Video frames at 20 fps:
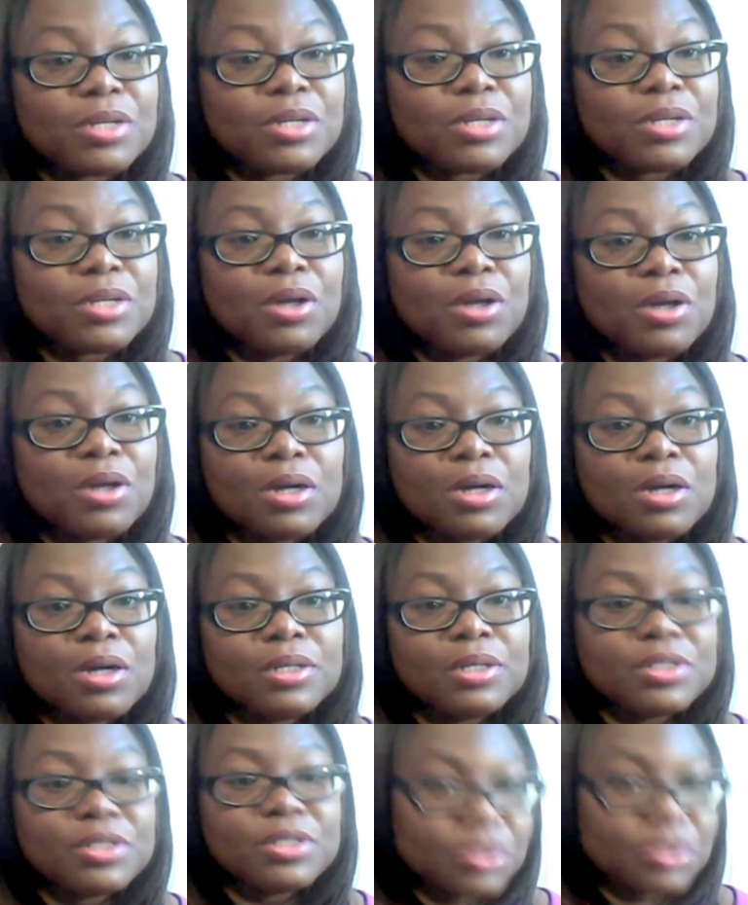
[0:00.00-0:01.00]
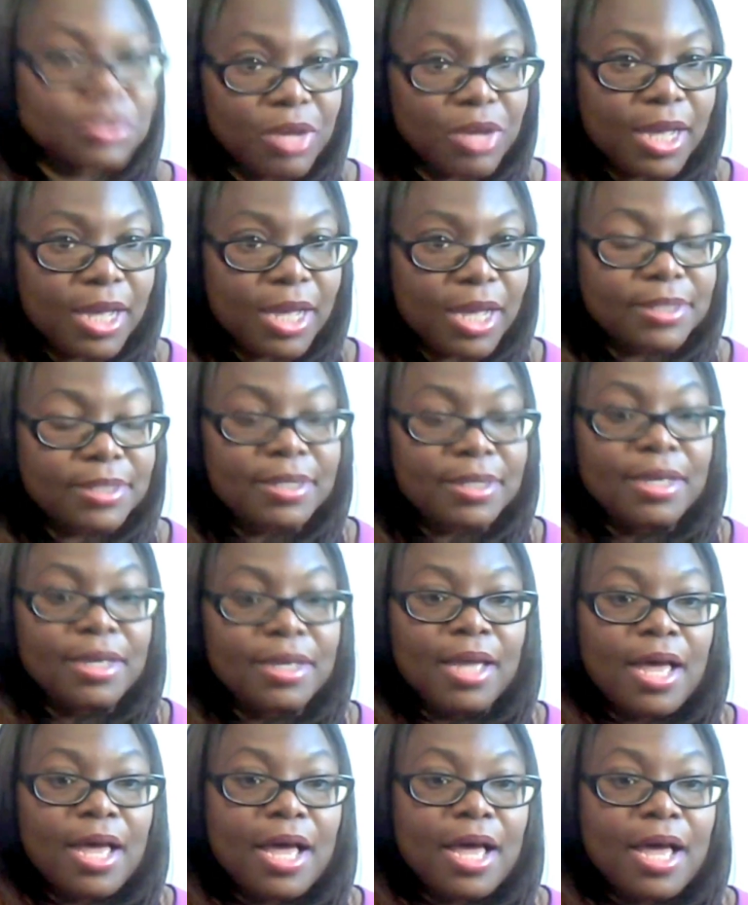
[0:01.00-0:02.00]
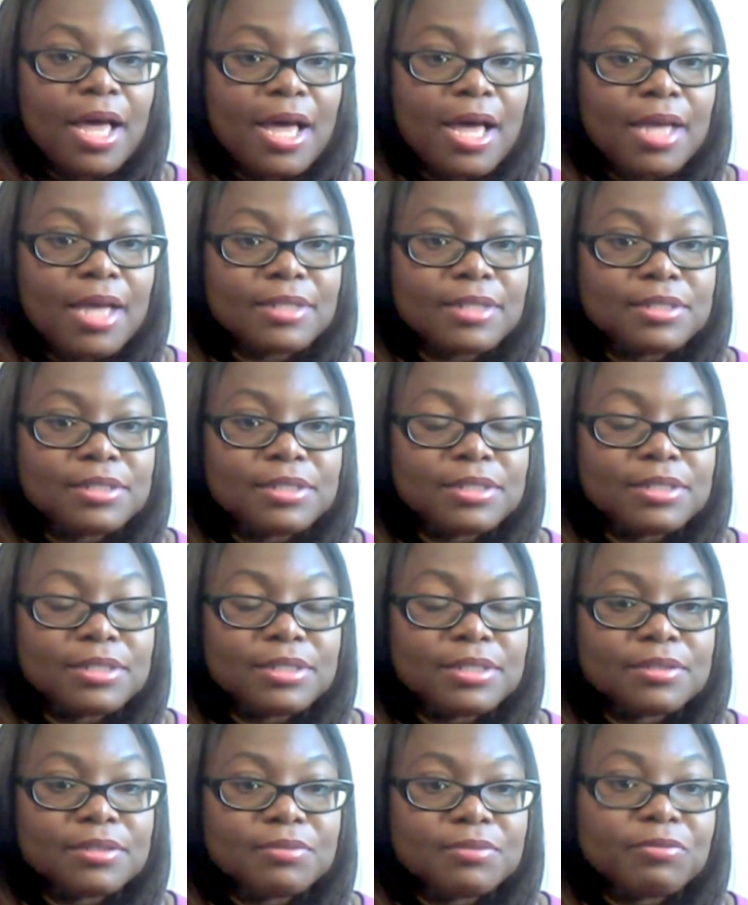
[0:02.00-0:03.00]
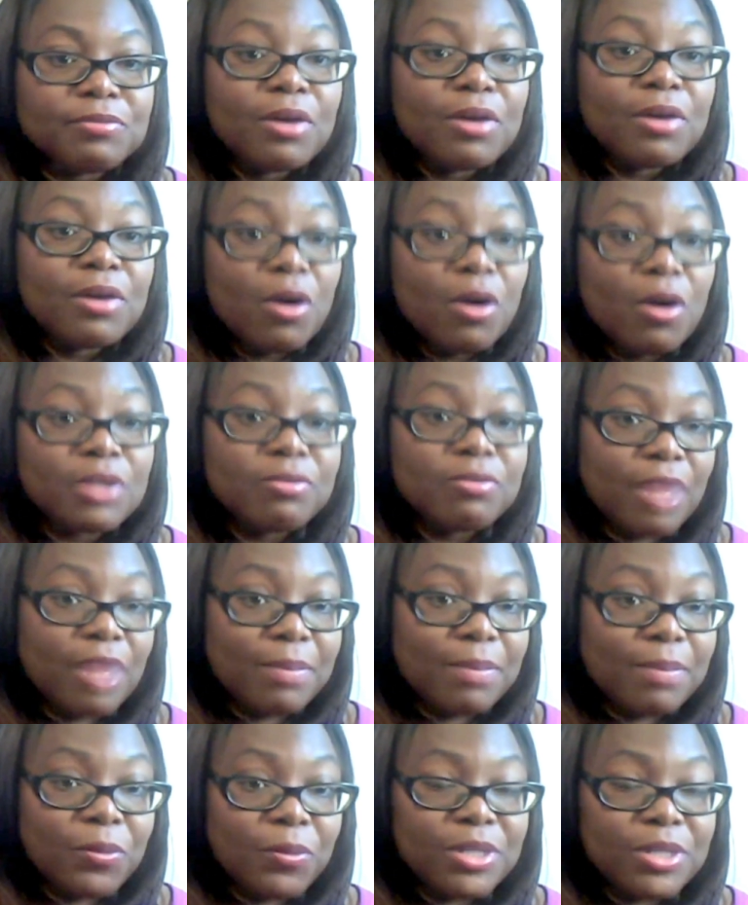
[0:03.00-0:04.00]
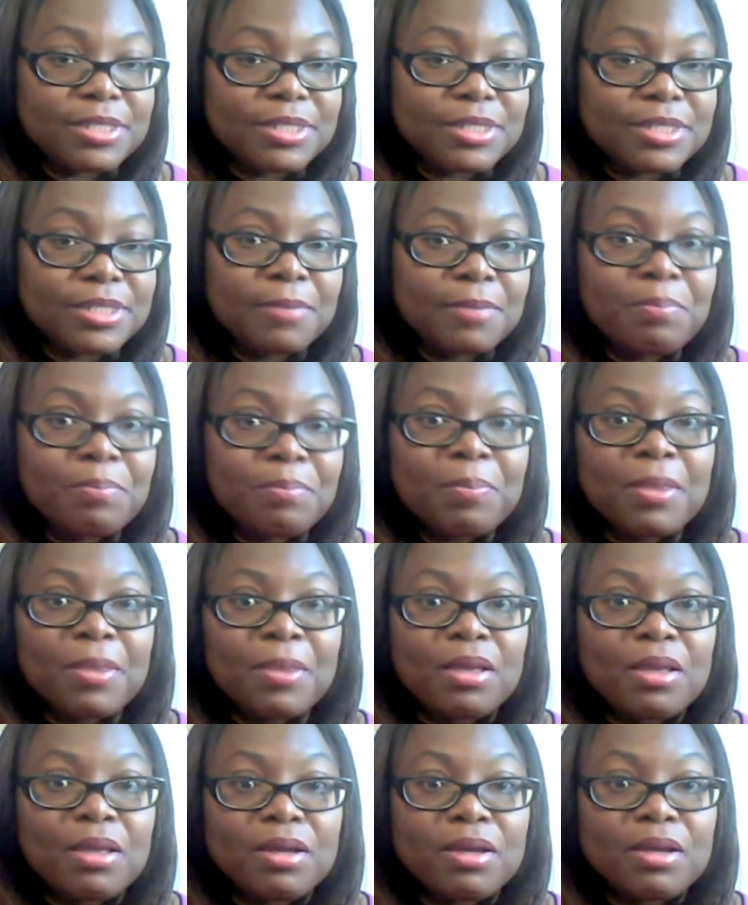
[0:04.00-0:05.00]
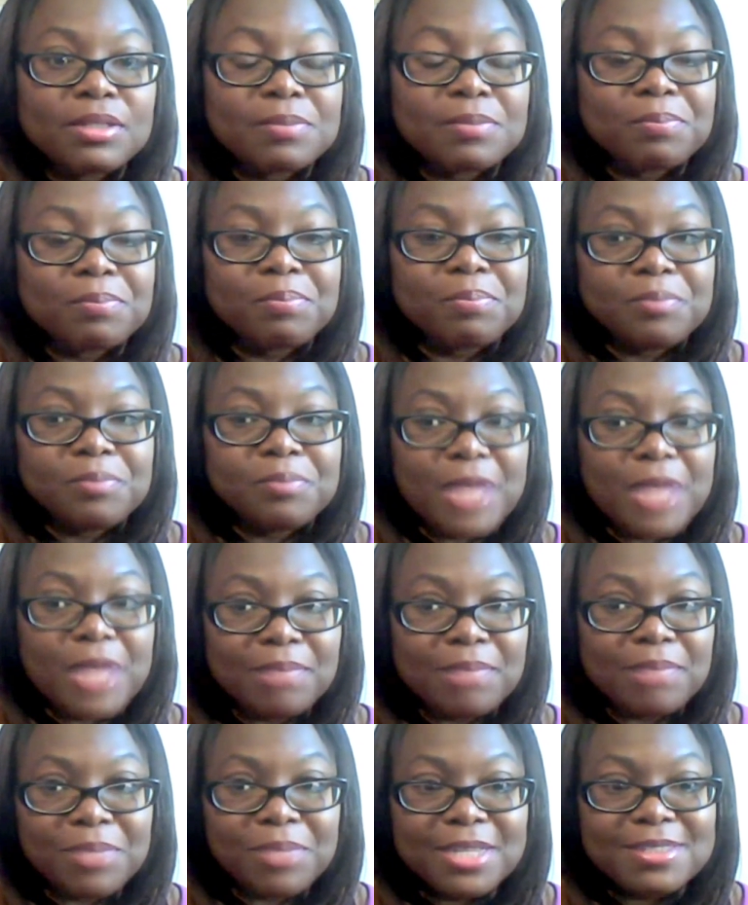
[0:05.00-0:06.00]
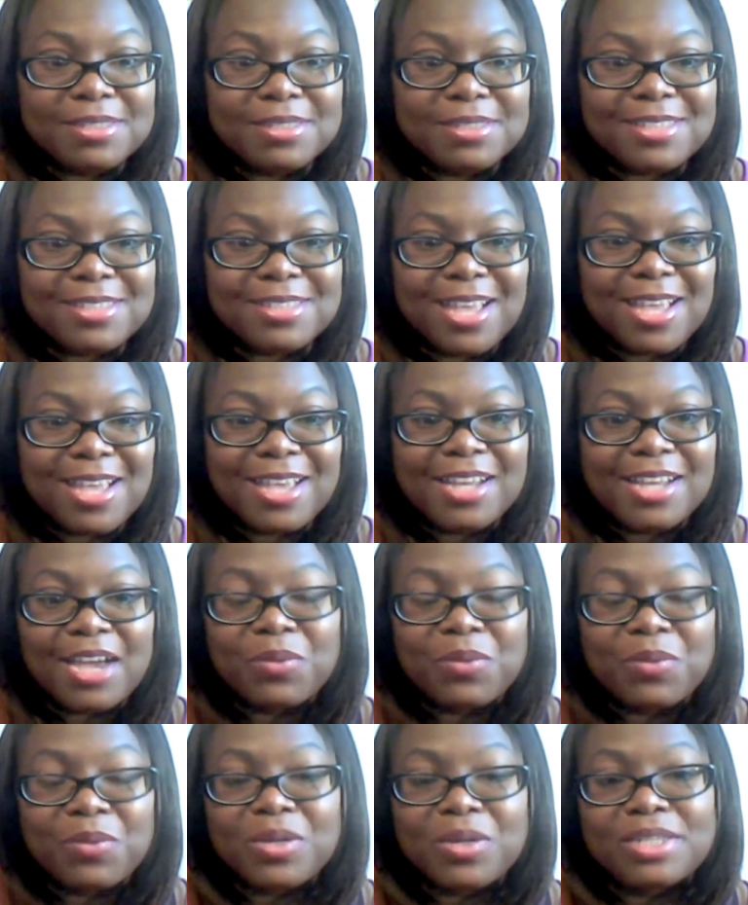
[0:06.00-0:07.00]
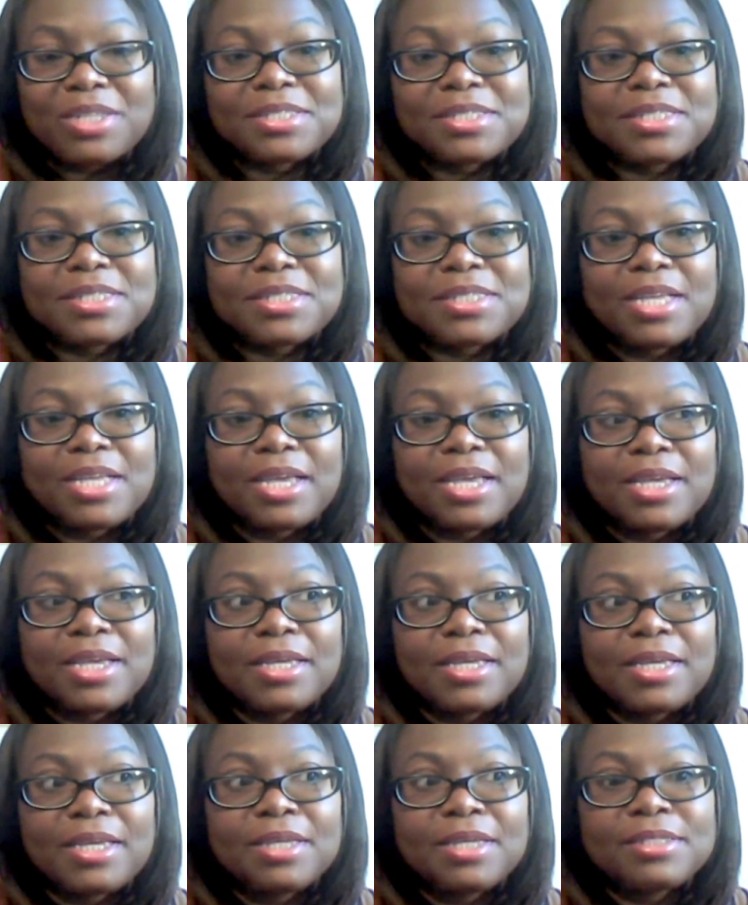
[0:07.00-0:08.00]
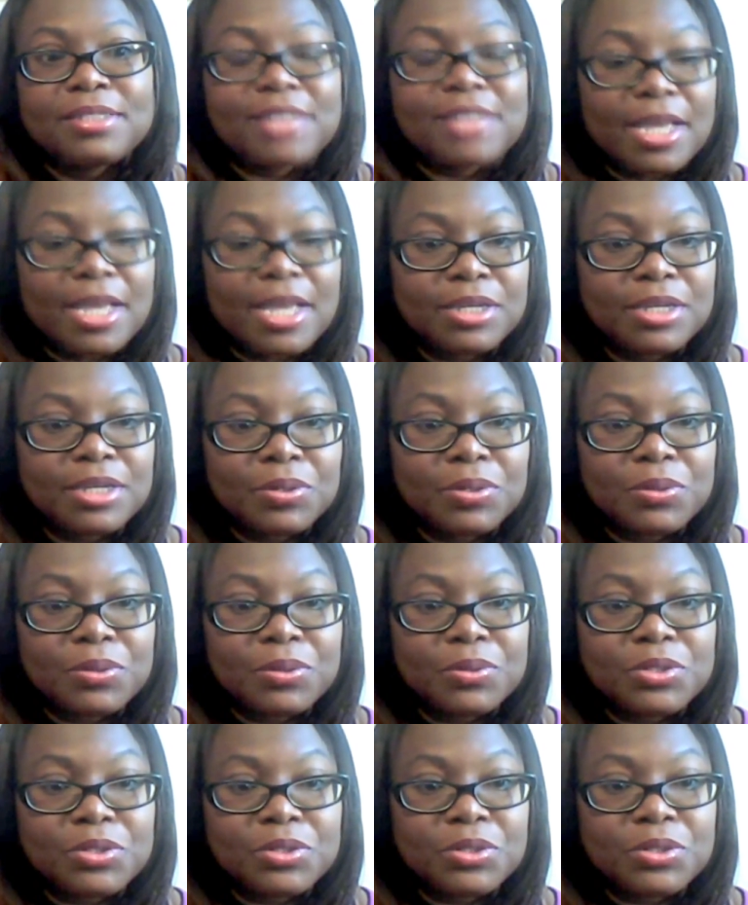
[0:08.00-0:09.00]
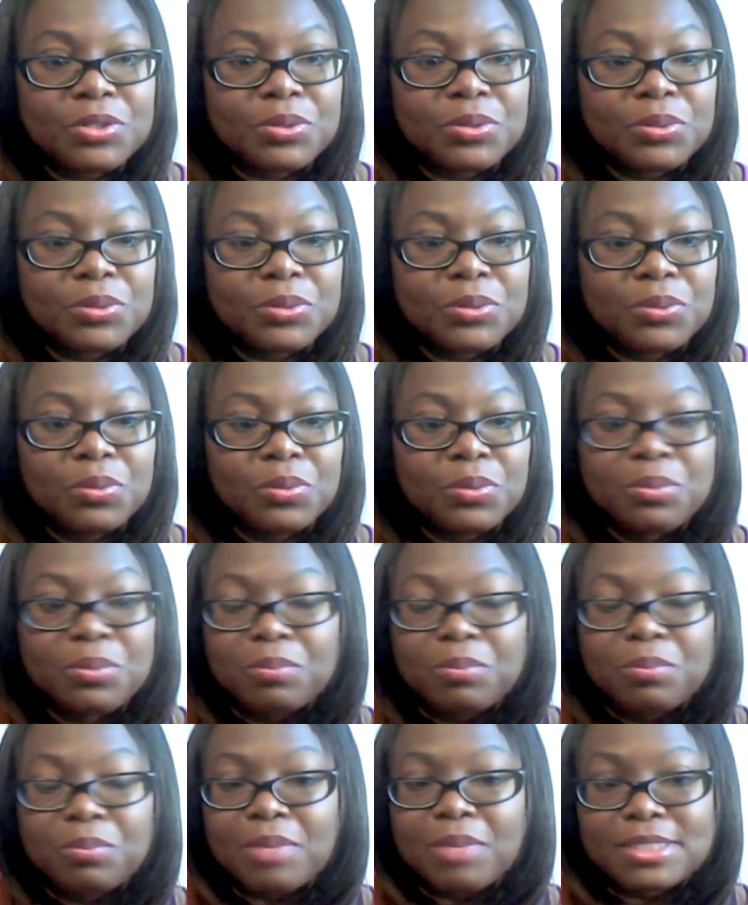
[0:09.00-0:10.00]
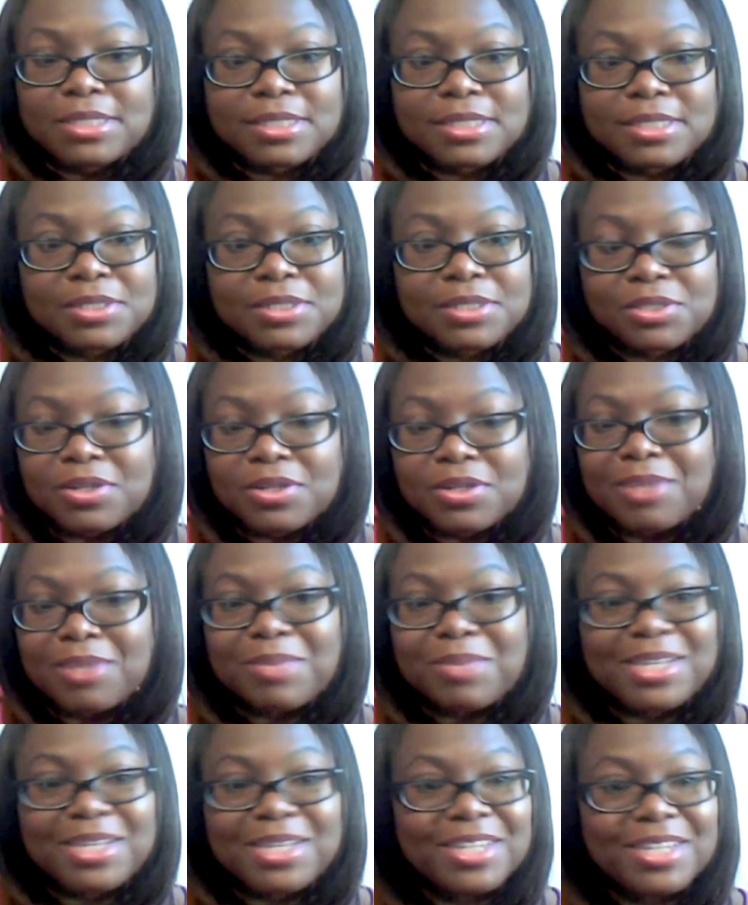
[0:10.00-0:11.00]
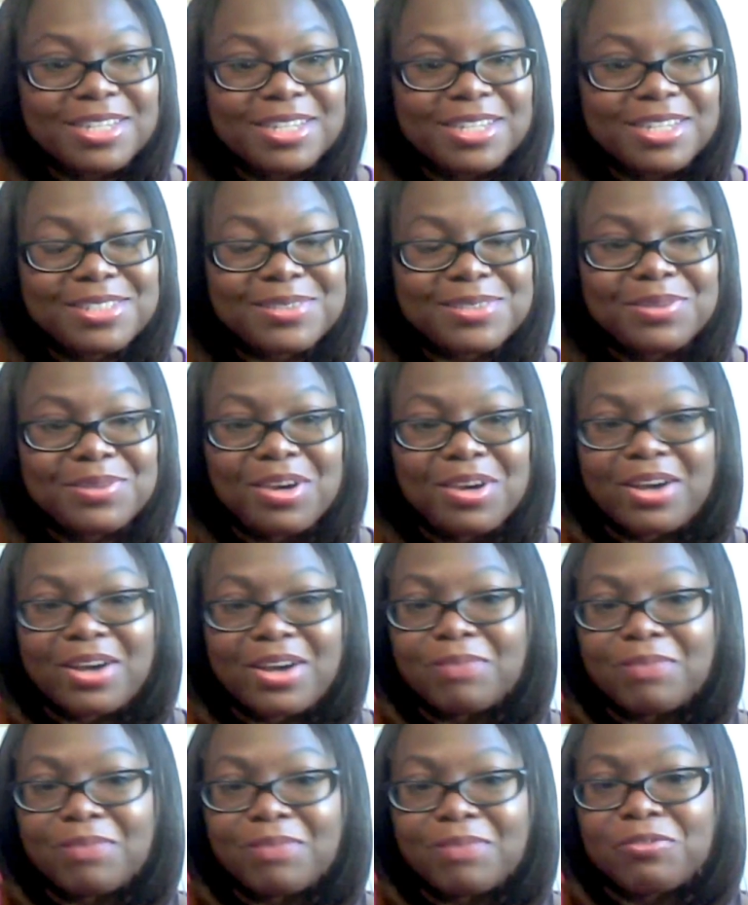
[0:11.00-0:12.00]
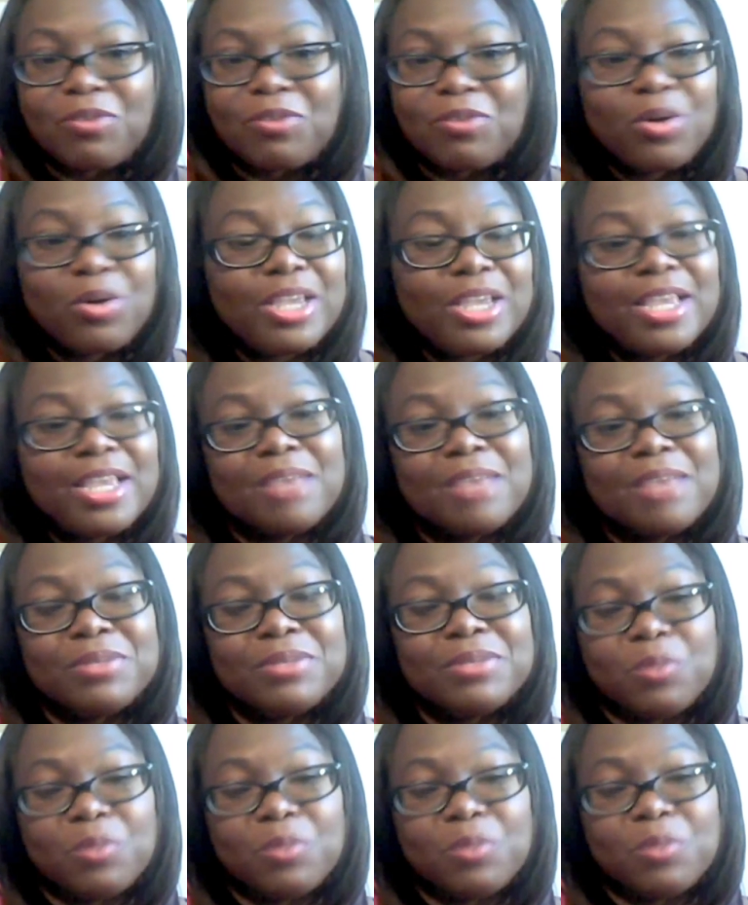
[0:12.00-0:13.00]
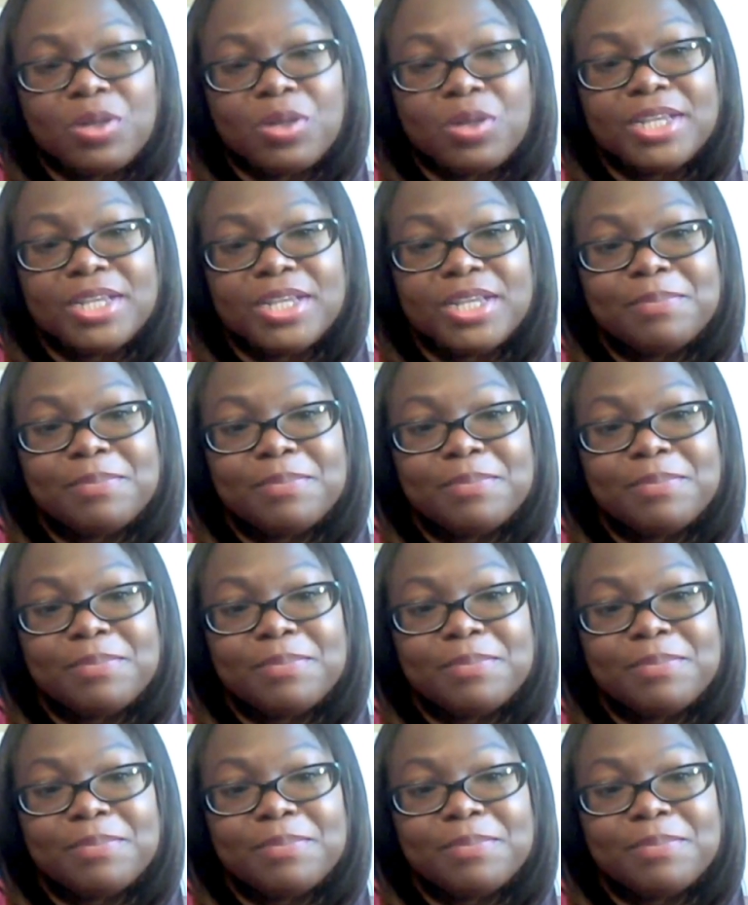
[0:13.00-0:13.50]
on the surgery I had and on fibroids. That being said, I want to say thank you to my sister and my niece who got up 4 a.m. in the morning